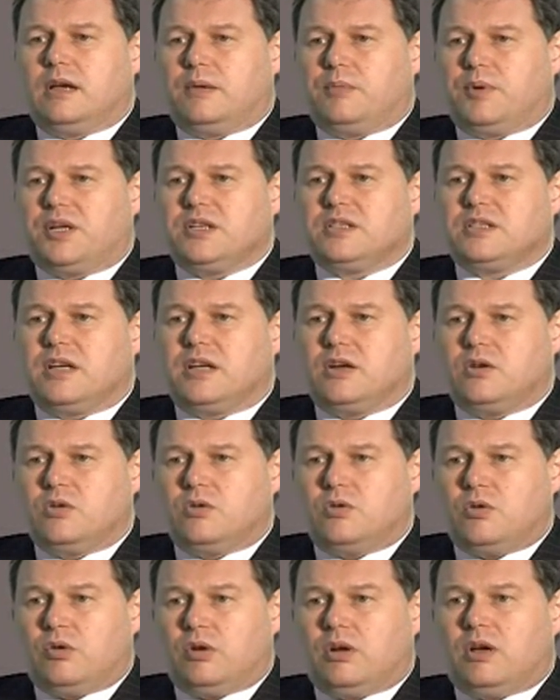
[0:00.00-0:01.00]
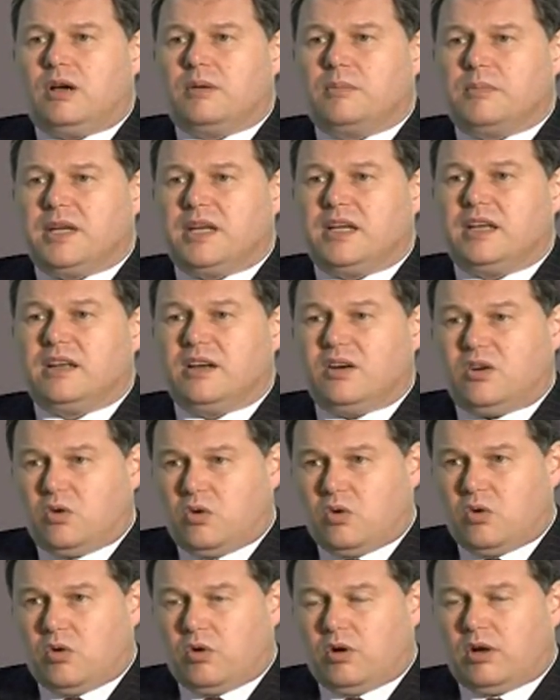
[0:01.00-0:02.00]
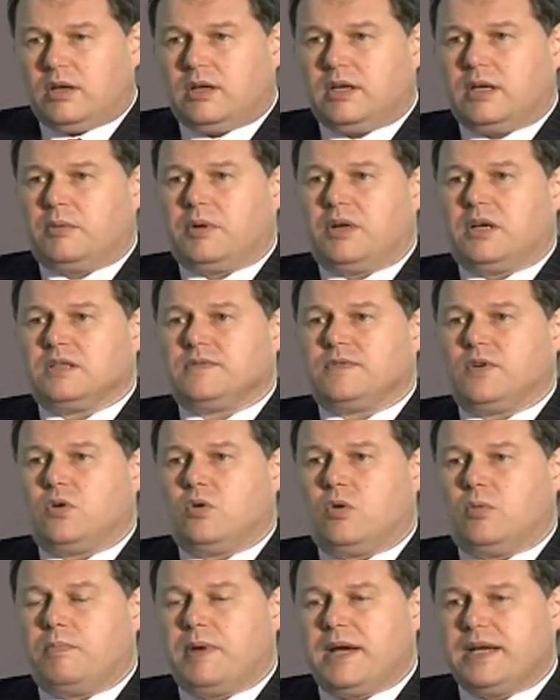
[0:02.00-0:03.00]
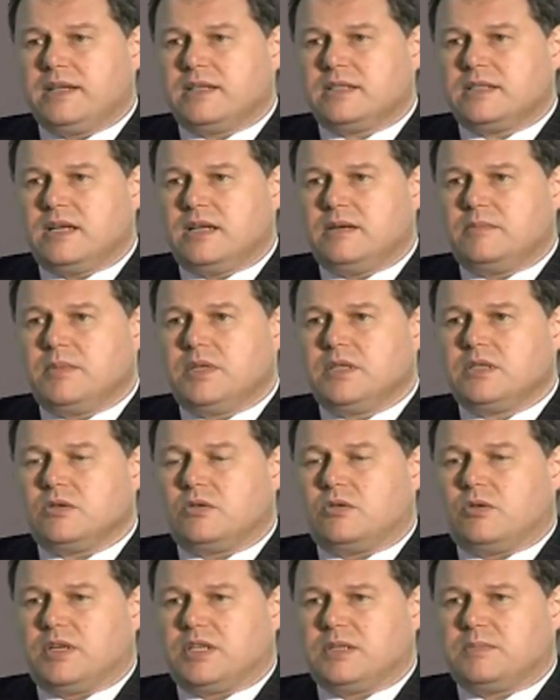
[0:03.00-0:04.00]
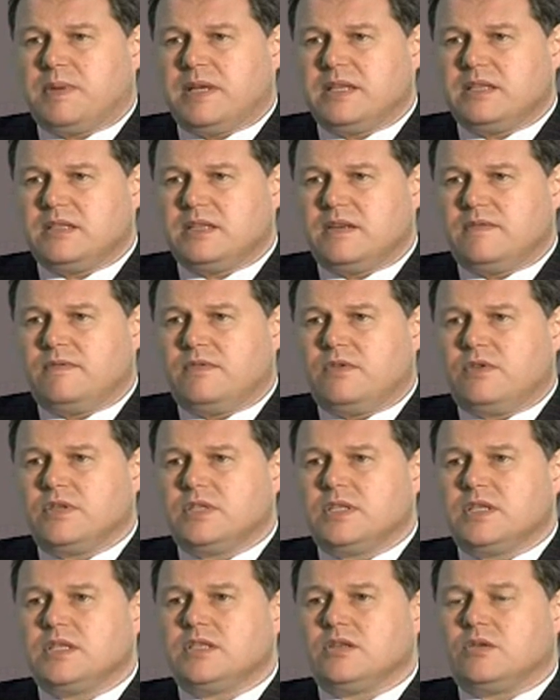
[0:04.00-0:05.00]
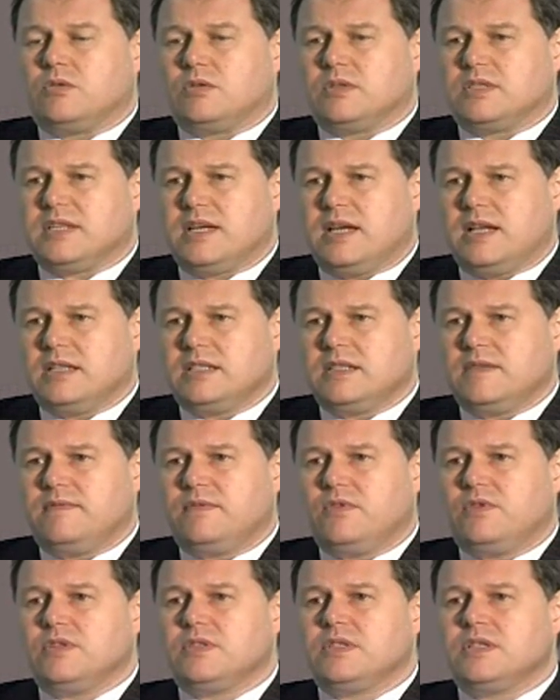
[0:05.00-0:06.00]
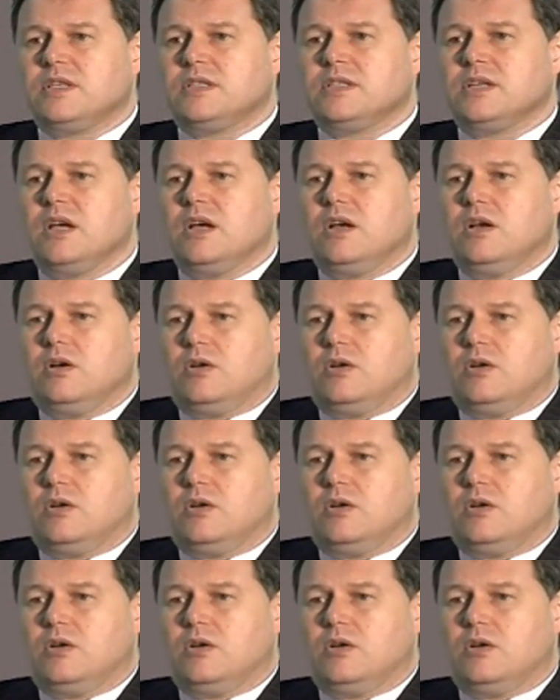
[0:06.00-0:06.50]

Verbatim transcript: And when I say all, I mean all. He will ask for all bank statements, all expense invoices, all sales invoices,